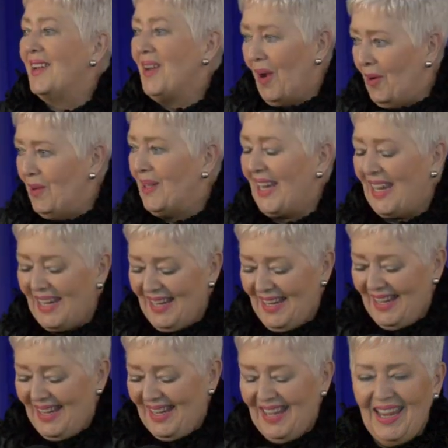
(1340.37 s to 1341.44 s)
and holy
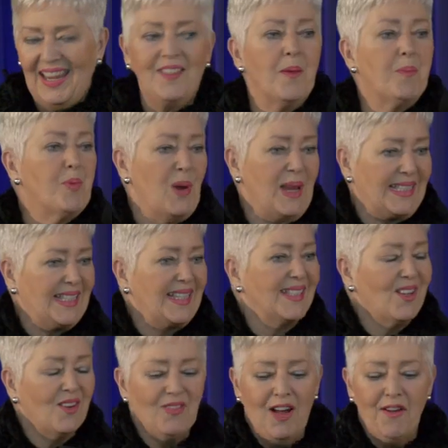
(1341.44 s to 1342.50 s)
in the
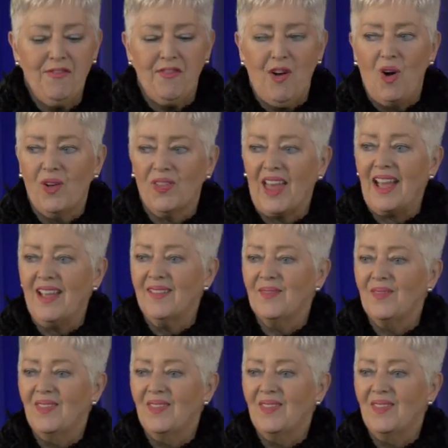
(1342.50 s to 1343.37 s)
presence of our Father.